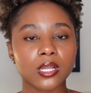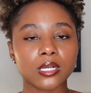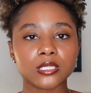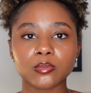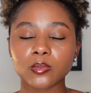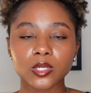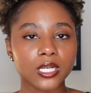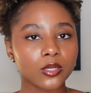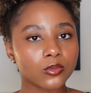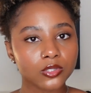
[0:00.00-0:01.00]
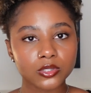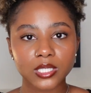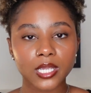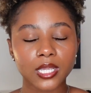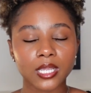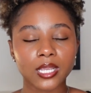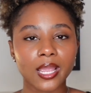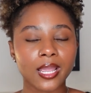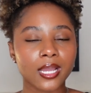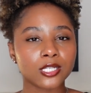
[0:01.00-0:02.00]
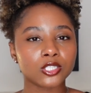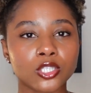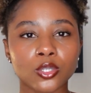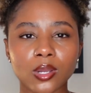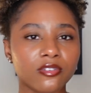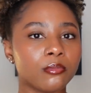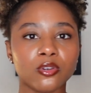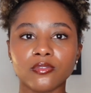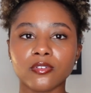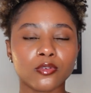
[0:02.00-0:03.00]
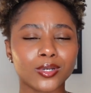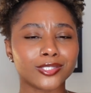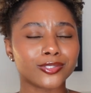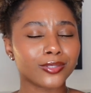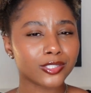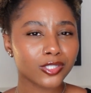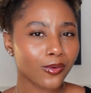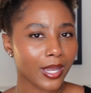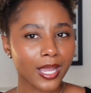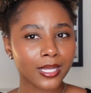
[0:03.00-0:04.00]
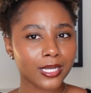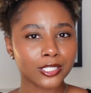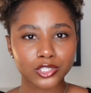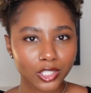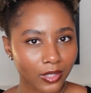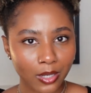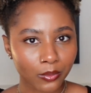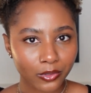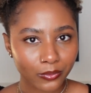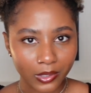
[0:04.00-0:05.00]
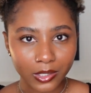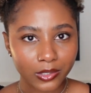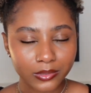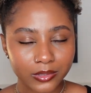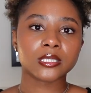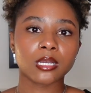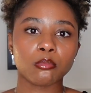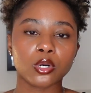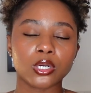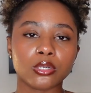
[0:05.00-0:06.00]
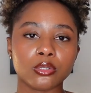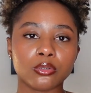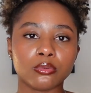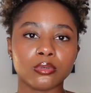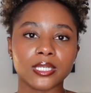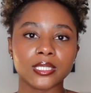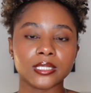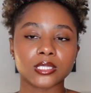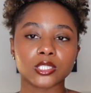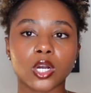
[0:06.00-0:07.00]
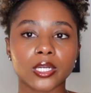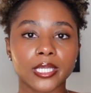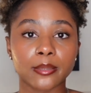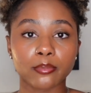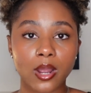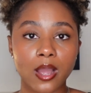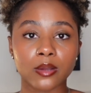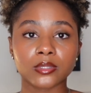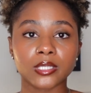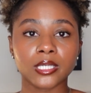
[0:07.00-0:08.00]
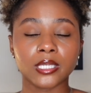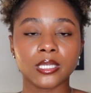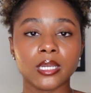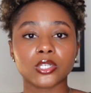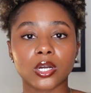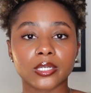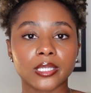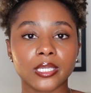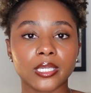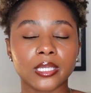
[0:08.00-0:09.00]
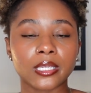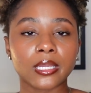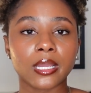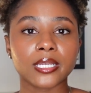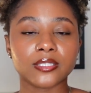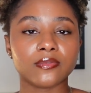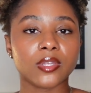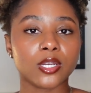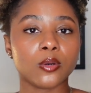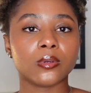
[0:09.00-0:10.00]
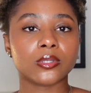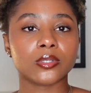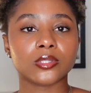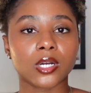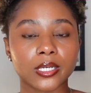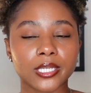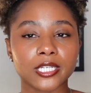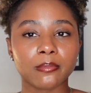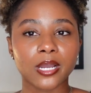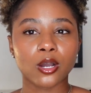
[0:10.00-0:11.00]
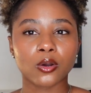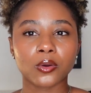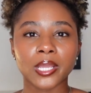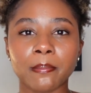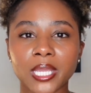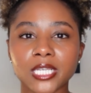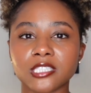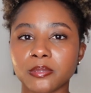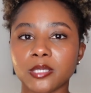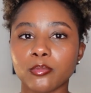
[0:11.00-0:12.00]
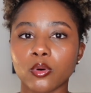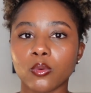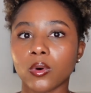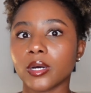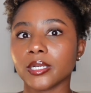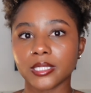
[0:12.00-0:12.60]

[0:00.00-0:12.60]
because people can hear what you're saying, and you have a beautiful voice. So let's go ahead and share that with the world. Someone who is talking proudly, talking as if they know what they're talking about, it makes people want to